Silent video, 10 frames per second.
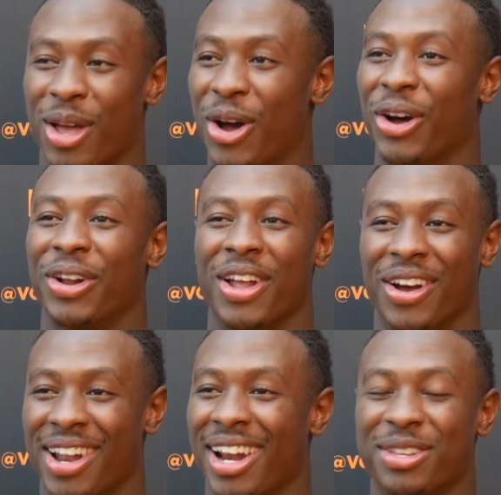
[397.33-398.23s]

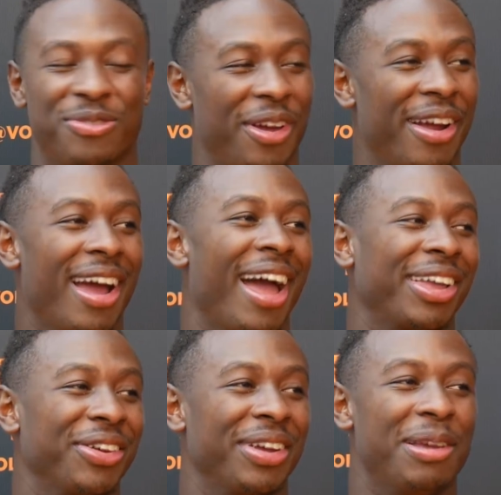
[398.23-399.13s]
No, that is very
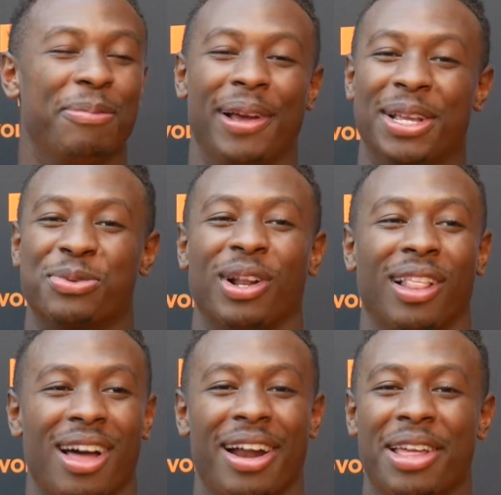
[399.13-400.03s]
accurate. He plays with a
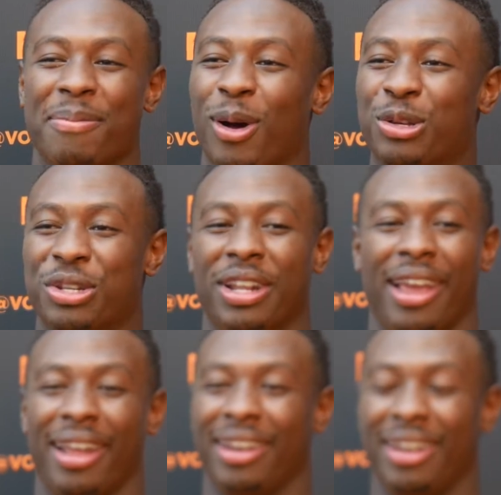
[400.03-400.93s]
lot of emotion,
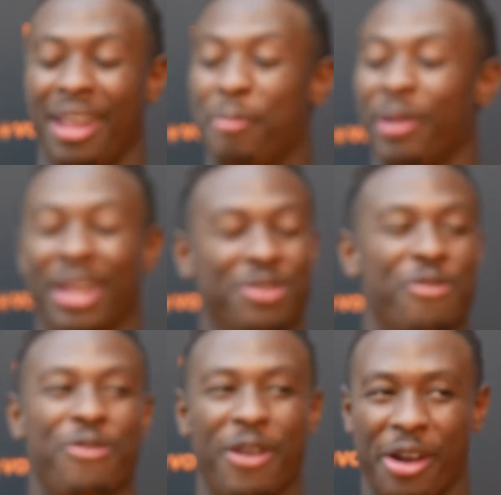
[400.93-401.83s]
and he plays
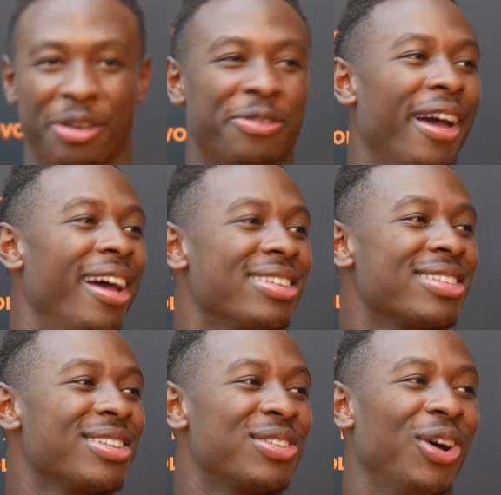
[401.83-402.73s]
very
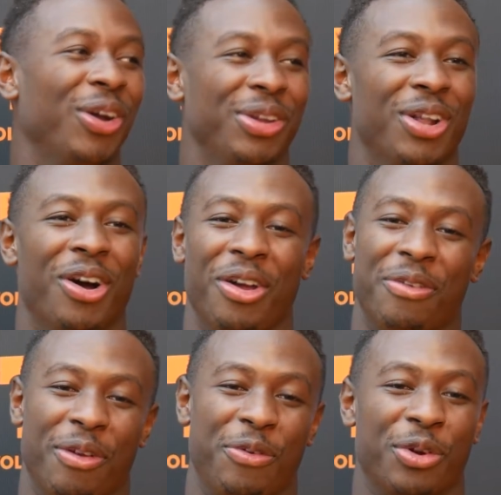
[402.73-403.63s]
fast. So, you know,
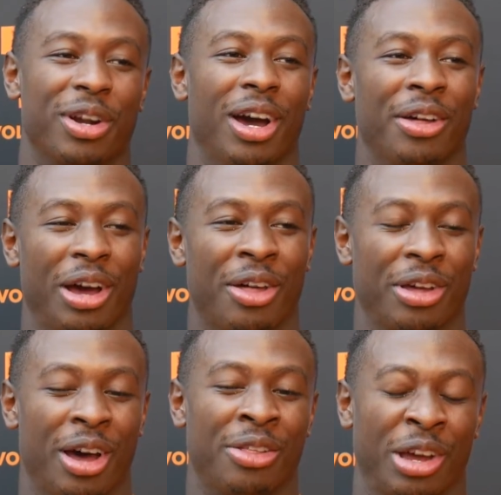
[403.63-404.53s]
if you're on
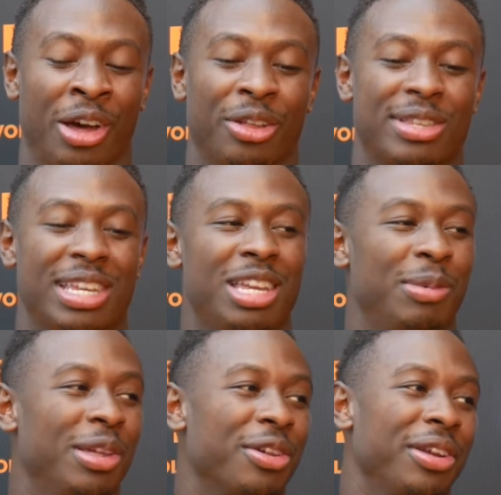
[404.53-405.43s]
the other
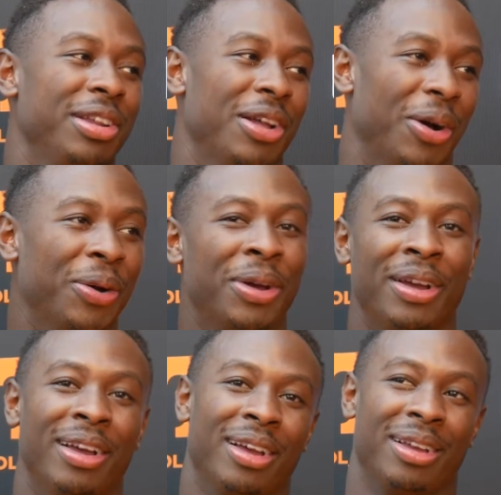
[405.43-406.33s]
team, either, you know,
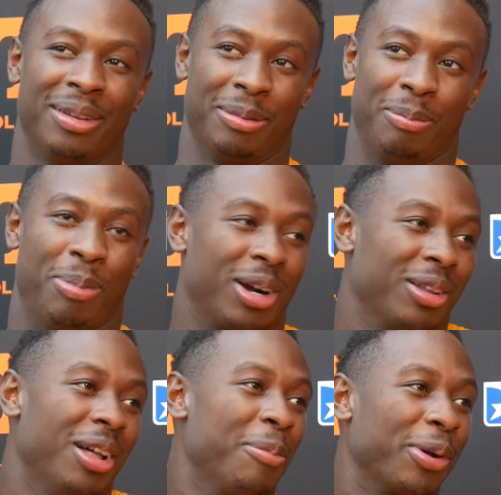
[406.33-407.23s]

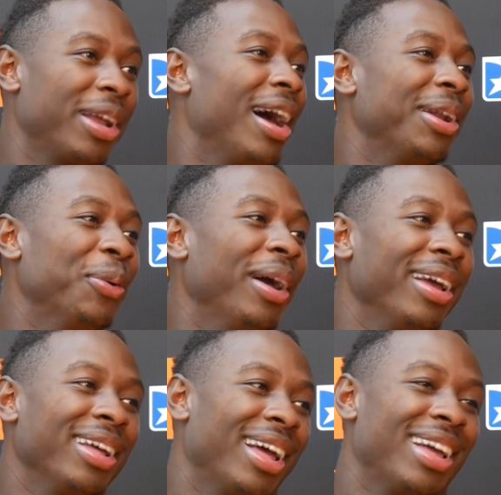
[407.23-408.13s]
buckle up or get out of the way.
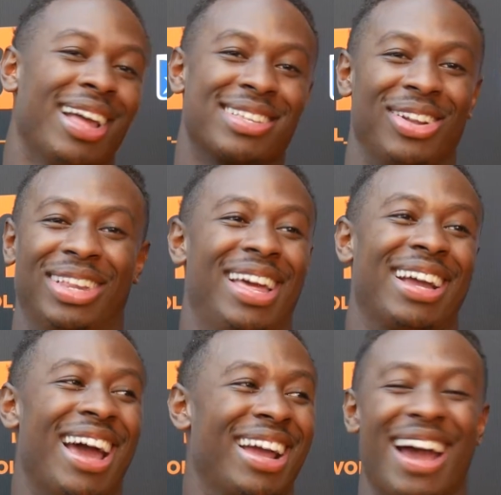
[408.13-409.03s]
That's all
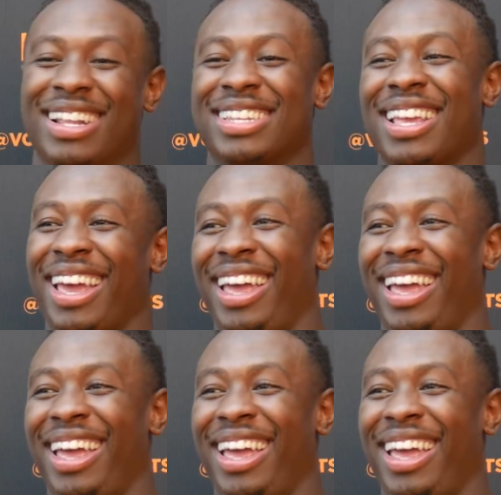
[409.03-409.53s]
I got to say.